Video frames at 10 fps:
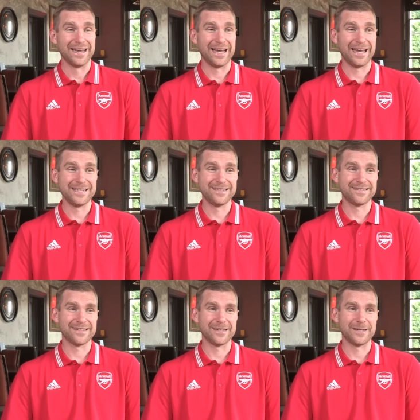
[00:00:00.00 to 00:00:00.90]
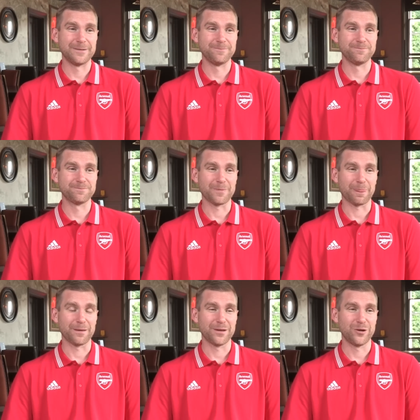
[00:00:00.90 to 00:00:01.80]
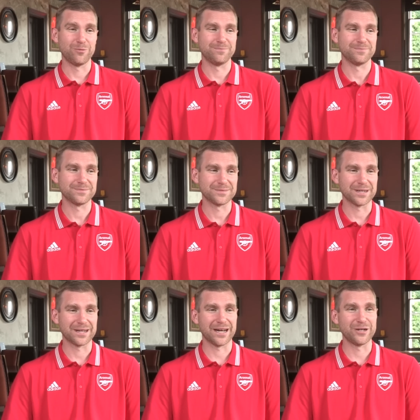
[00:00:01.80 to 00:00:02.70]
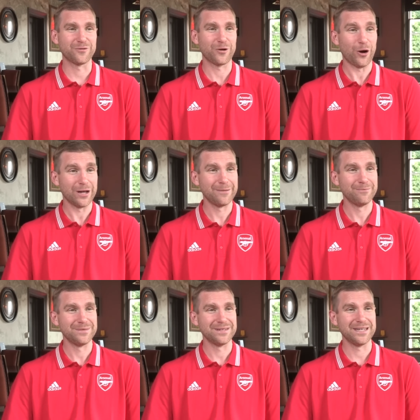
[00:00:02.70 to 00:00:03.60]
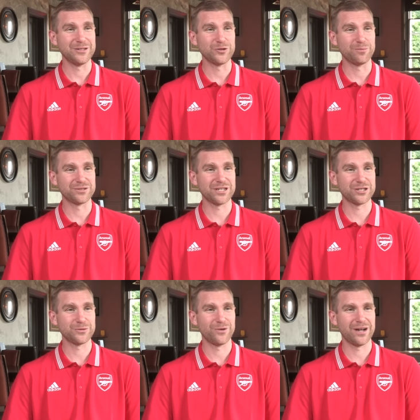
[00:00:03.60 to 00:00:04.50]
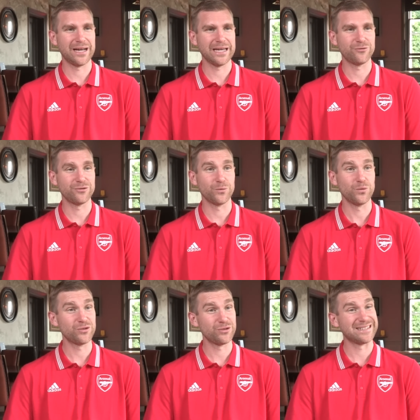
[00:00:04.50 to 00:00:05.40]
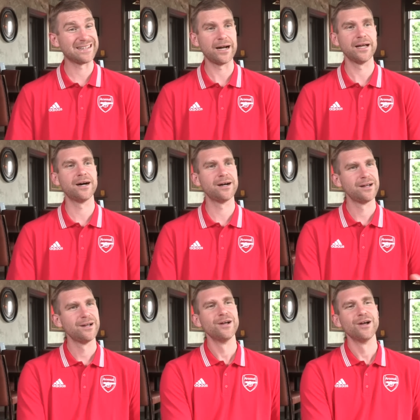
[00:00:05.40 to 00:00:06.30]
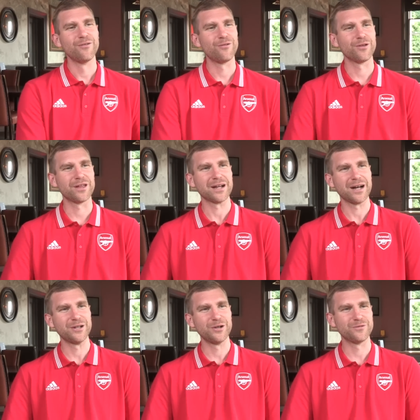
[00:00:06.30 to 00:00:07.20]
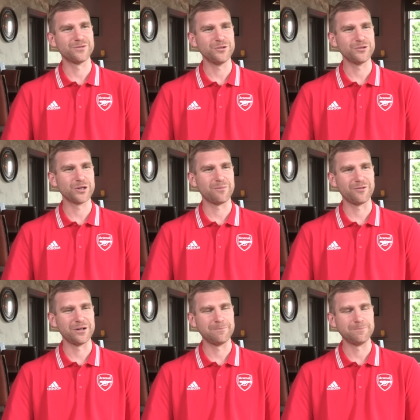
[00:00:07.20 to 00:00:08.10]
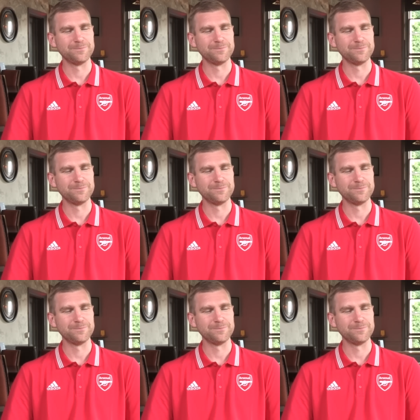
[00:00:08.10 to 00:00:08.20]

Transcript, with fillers: and, um, you know, kind of got him into a position where he re- would retire for that kind of new job for him